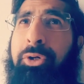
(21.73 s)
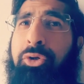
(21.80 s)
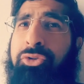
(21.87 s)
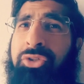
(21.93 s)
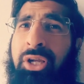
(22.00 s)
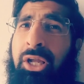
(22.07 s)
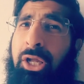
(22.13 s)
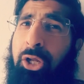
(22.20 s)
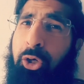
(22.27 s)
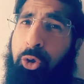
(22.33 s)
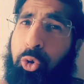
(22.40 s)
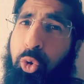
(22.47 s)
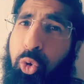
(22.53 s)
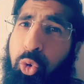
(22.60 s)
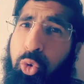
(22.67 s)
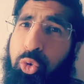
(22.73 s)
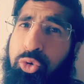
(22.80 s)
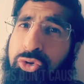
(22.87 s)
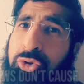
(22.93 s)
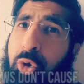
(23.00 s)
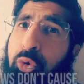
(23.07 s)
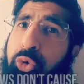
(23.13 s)
because
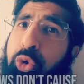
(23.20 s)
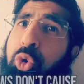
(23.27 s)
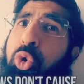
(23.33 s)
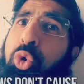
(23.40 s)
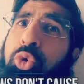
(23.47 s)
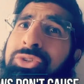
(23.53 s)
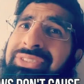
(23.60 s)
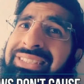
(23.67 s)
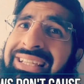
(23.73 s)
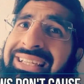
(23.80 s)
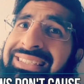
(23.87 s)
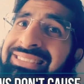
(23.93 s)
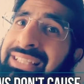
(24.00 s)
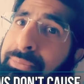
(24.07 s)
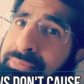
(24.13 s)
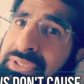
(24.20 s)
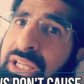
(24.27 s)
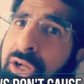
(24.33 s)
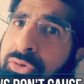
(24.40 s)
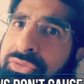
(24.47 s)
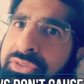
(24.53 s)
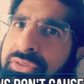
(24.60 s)
laws don't cause things
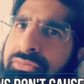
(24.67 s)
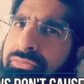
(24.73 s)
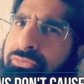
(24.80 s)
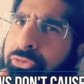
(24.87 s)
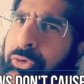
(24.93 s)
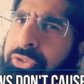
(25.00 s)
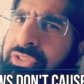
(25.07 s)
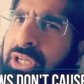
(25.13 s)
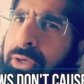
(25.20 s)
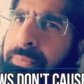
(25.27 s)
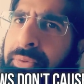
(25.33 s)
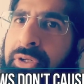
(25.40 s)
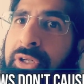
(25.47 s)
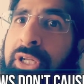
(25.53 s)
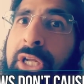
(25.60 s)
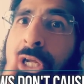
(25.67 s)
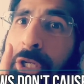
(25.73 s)
themselves. For example,